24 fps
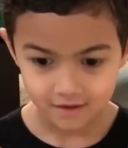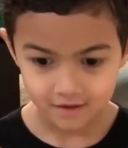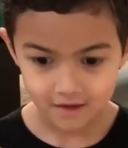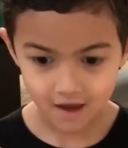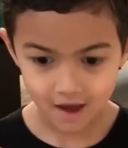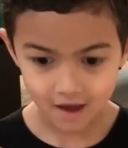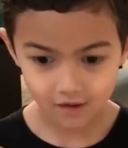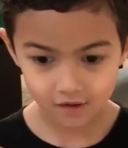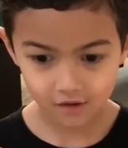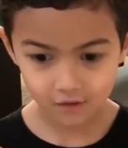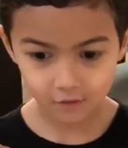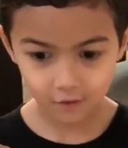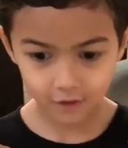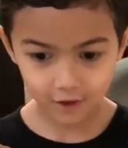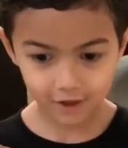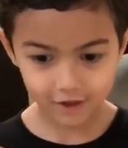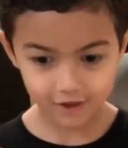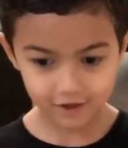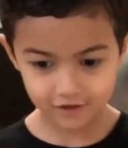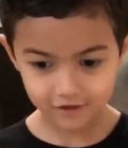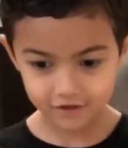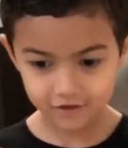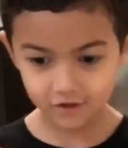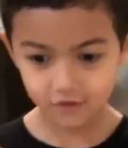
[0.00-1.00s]
Yeah, look what I
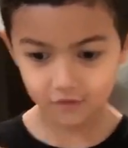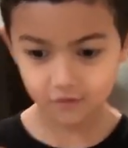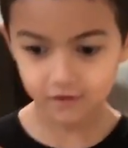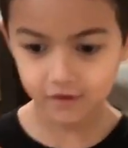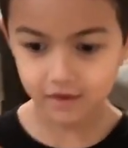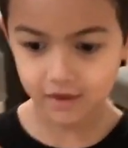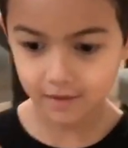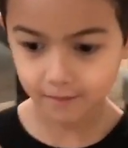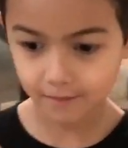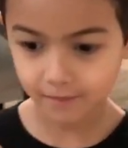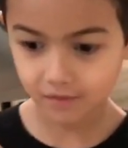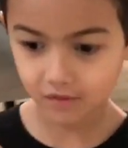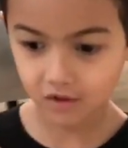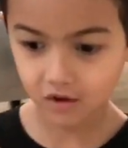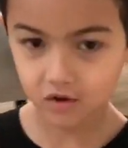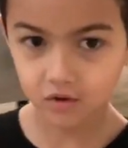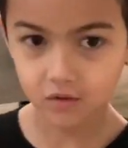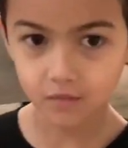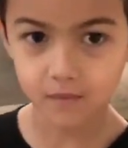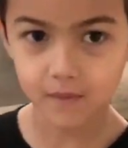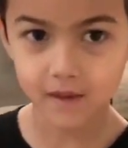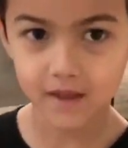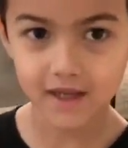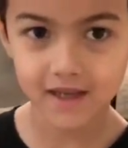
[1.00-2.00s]
can do with the
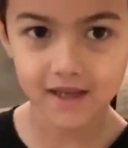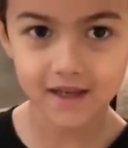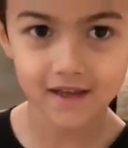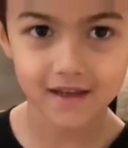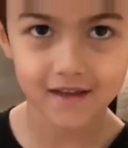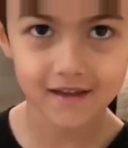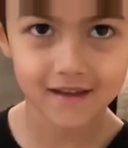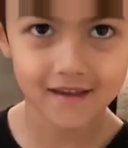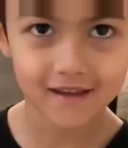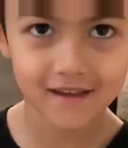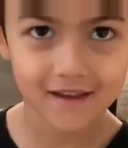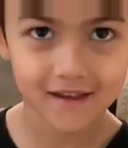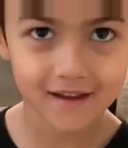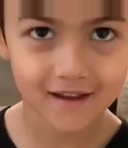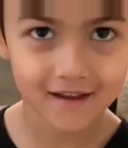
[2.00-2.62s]
little beads.